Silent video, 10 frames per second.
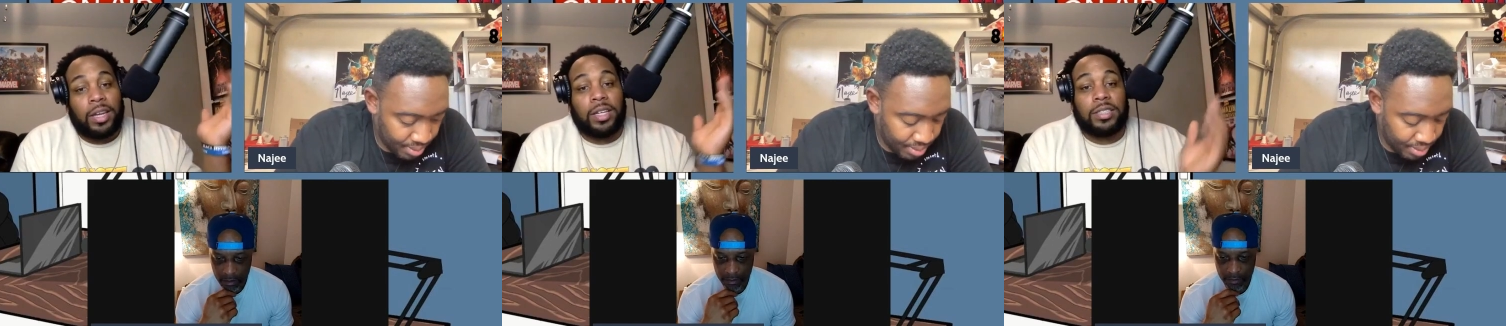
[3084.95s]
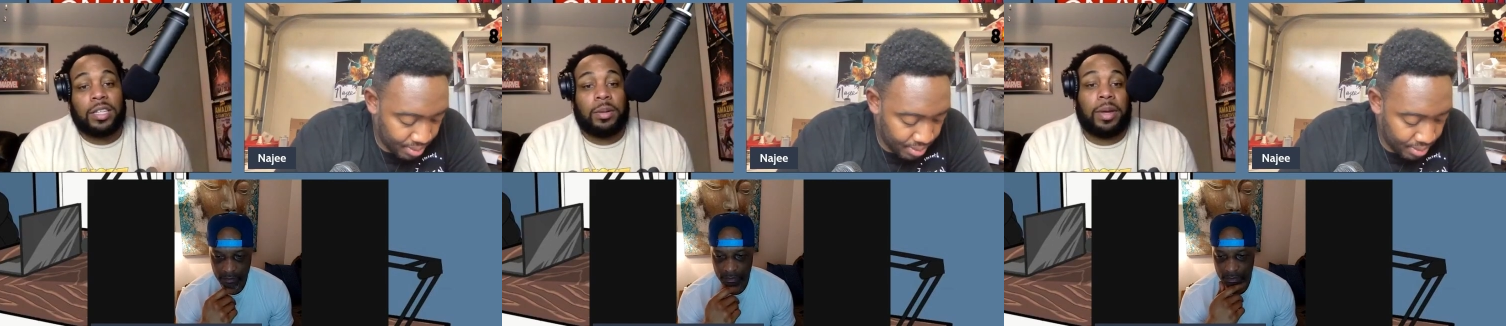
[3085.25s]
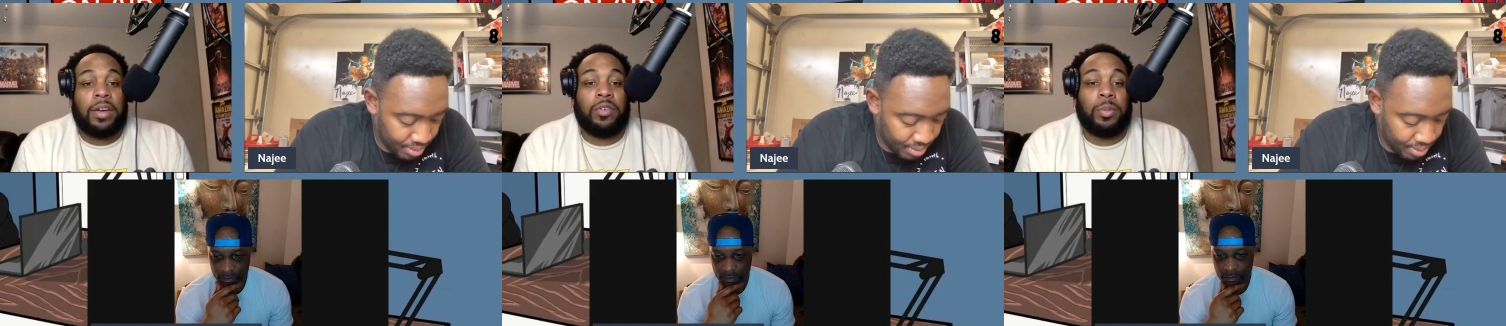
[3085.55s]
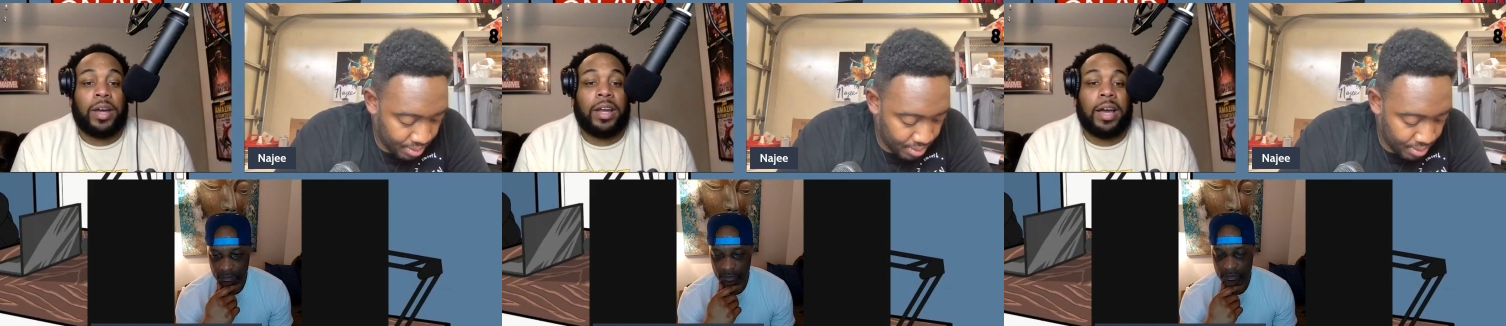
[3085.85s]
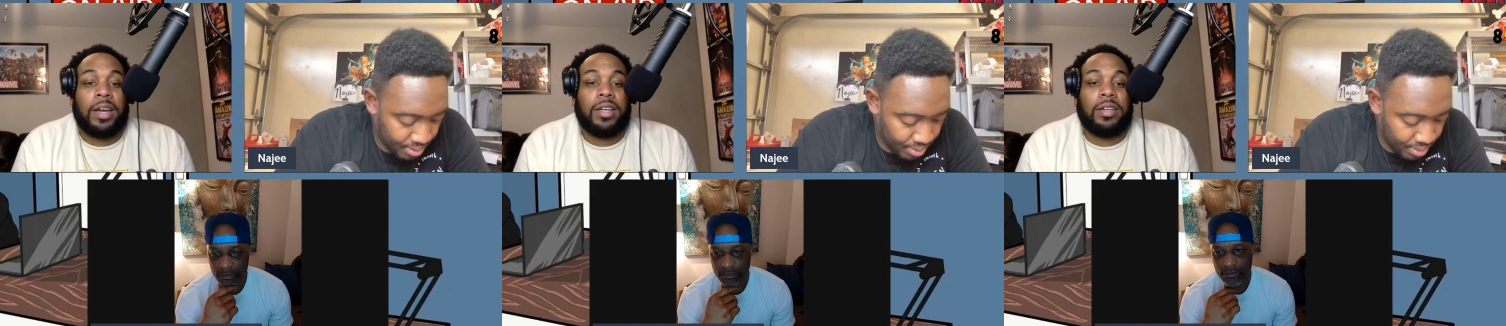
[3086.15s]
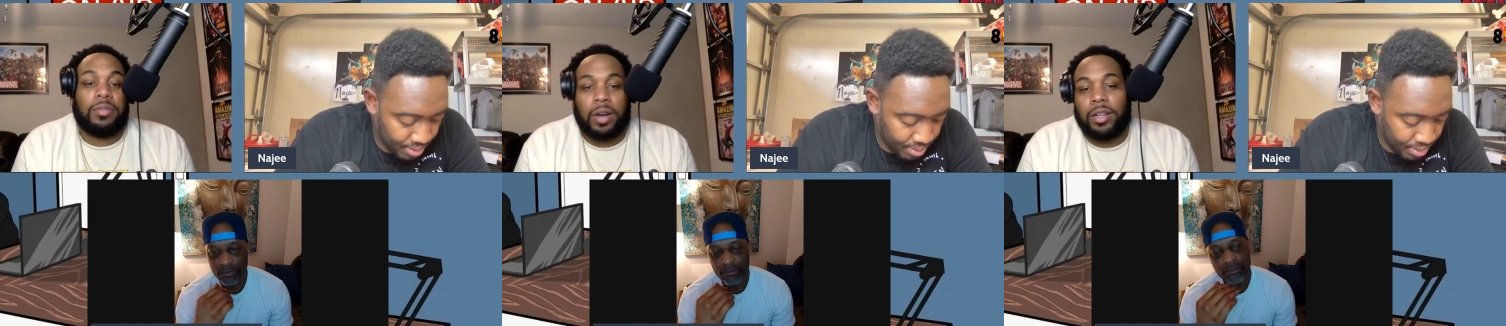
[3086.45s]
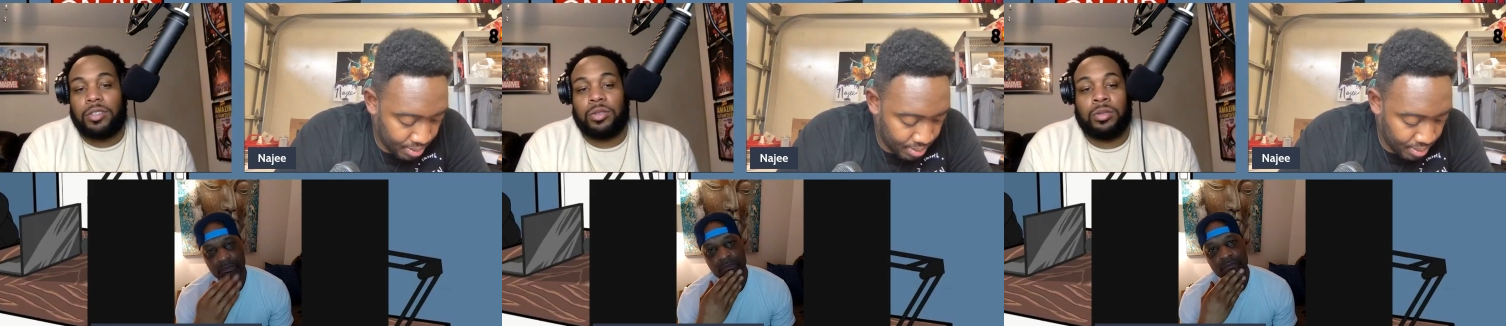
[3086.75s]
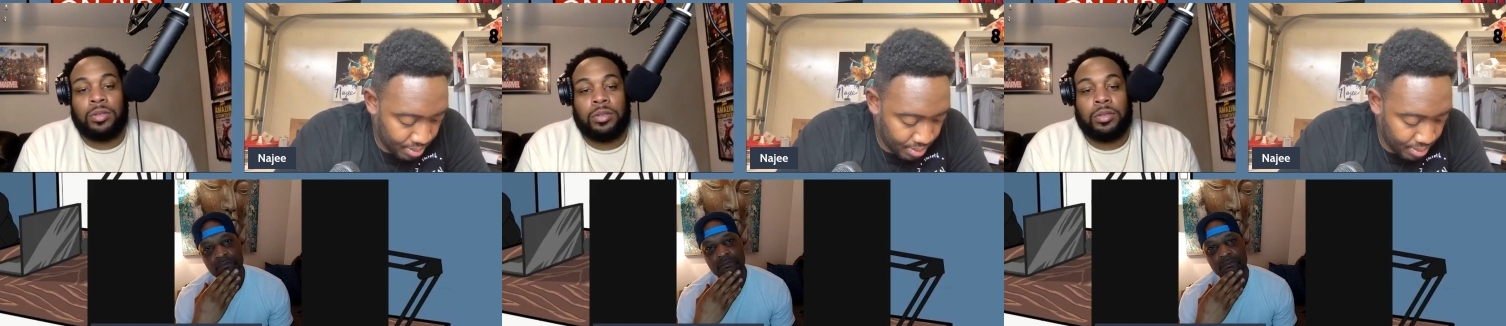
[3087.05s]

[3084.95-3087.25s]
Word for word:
Speaker 1: and then tell everybody how they can find you